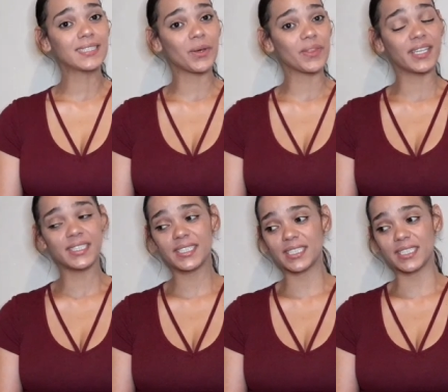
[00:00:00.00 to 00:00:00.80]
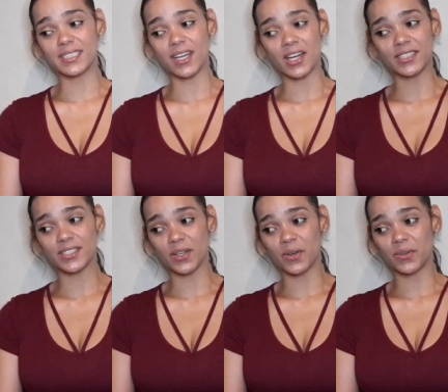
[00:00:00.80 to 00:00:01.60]
So this is
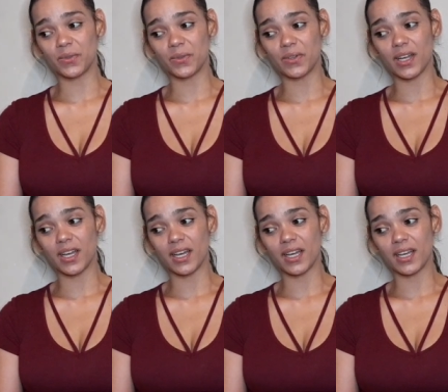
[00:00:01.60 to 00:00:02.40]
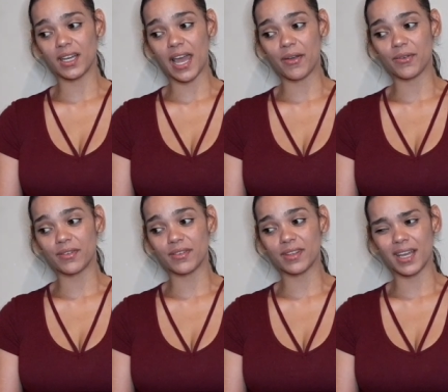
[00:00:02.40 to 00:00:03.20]
also uh,
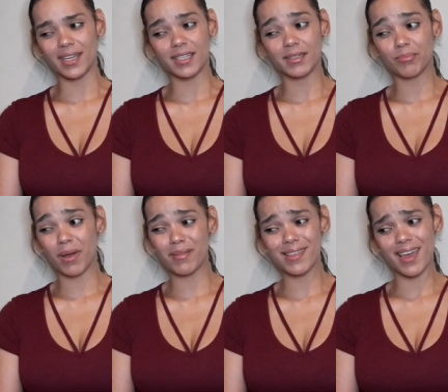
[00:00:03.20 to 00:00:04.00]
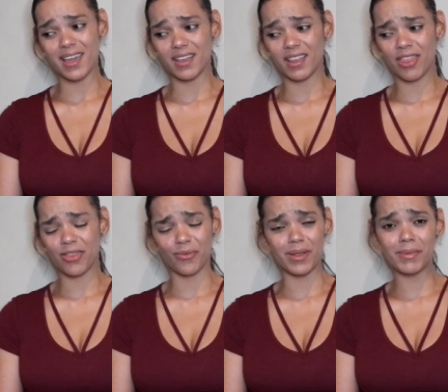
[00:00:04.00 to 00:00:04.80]
like probably like
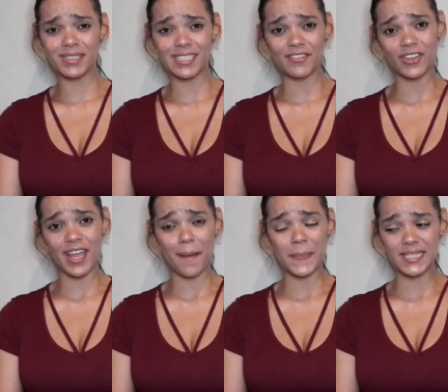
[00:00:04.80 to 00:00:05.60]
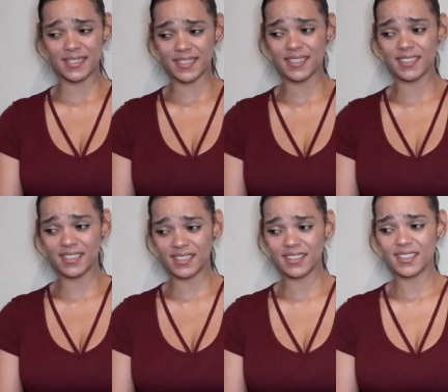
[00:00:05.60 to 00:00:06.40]
three months after I had my
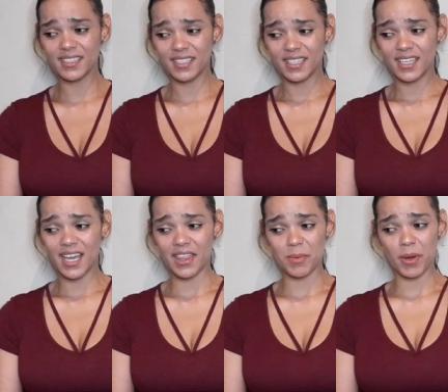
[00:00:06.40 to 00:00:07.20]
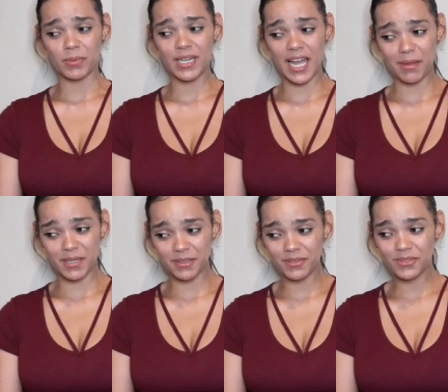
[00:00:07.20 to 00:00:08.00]
son at the Purple
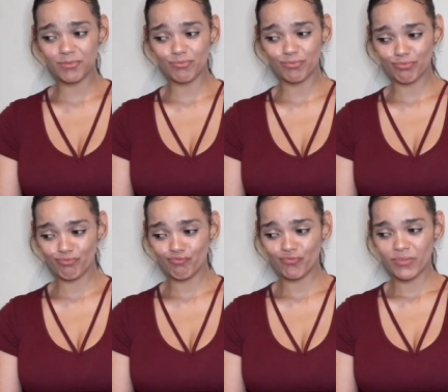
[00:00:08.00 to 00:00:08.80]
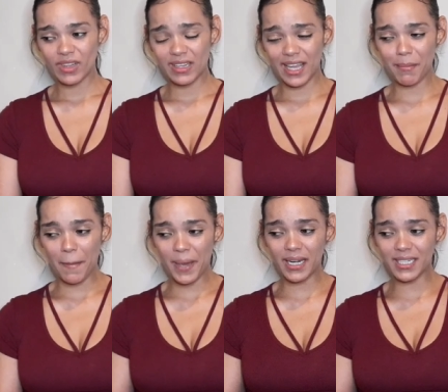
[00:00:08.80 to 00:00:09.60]
Diamond. Dang,
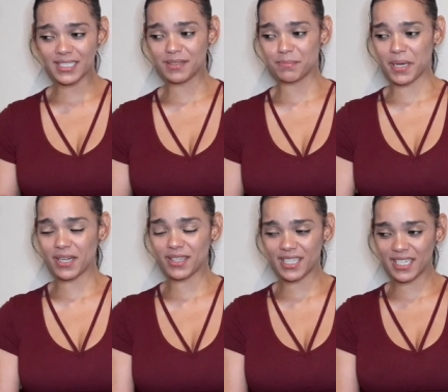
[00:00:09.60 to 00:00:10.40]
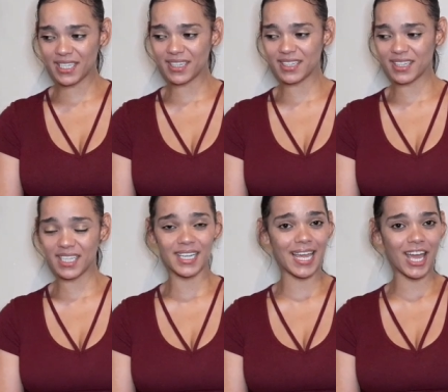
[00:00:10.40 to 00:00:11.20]
my body looks better then
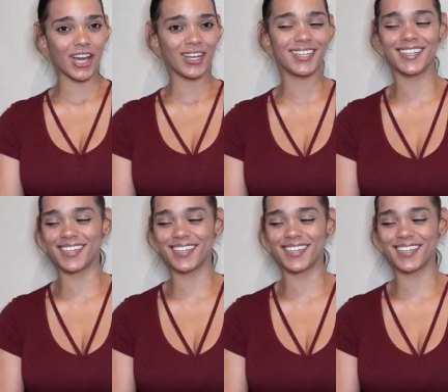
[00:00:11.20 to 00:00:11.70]
than now.